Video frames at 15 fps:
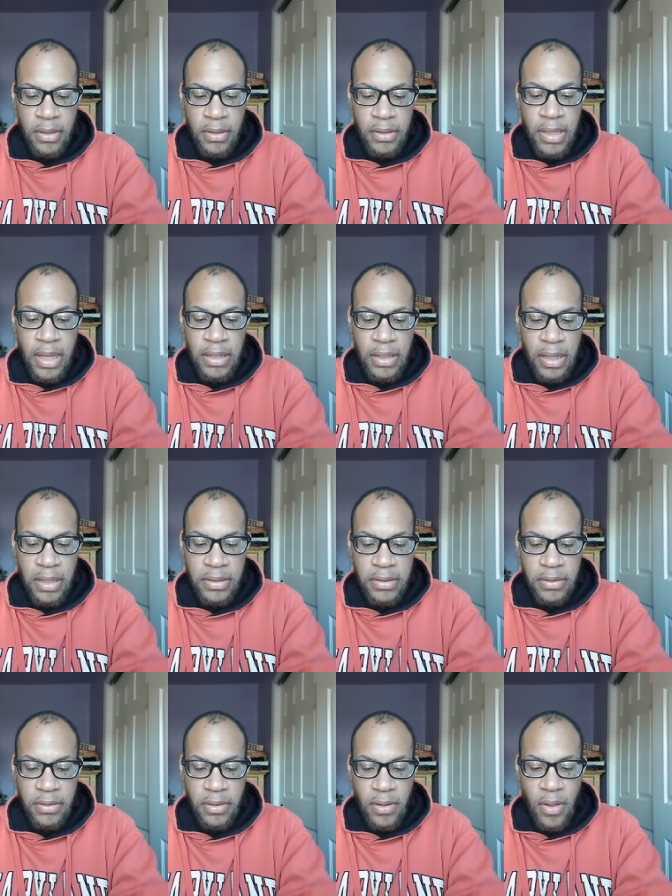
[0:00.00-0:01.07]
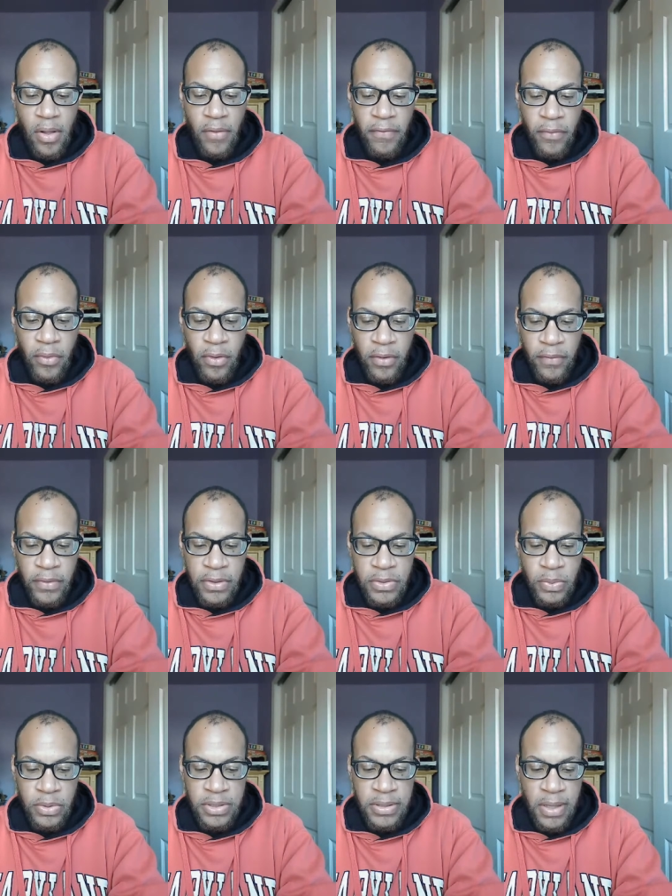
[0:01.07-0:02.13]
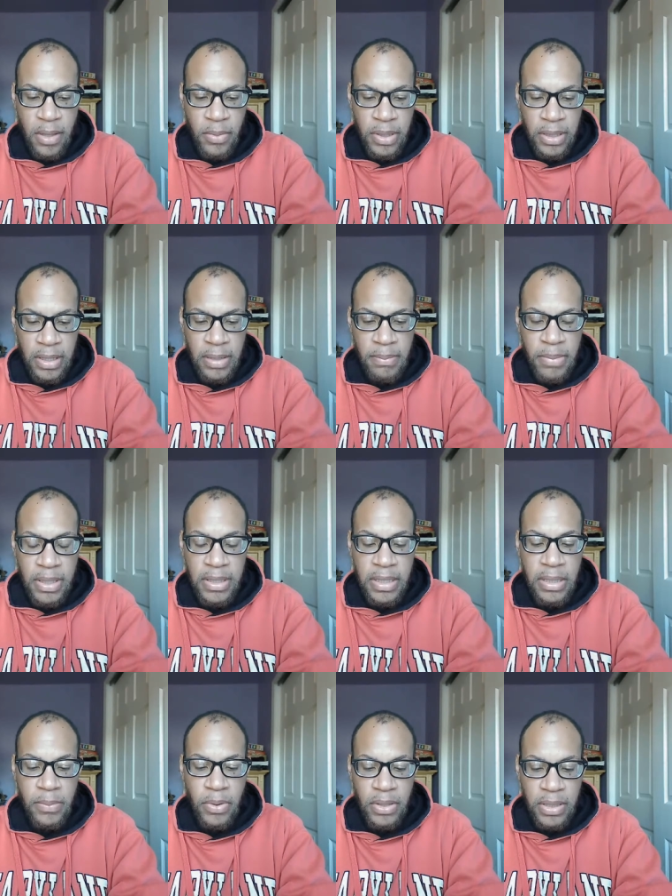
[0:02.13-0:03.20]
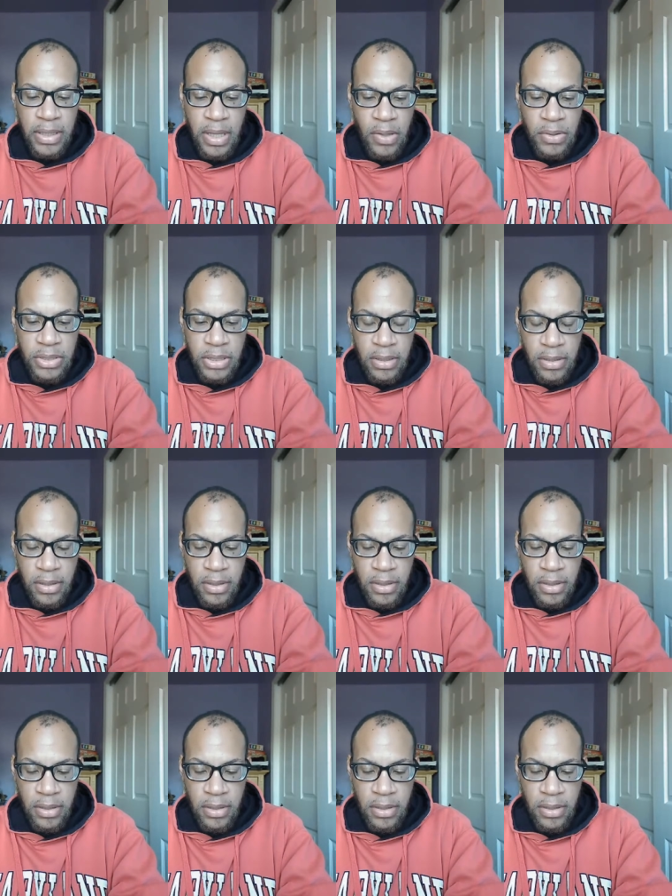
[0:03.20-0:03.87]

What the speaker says: That night, all four of us were sobbing in a big heap on the couch.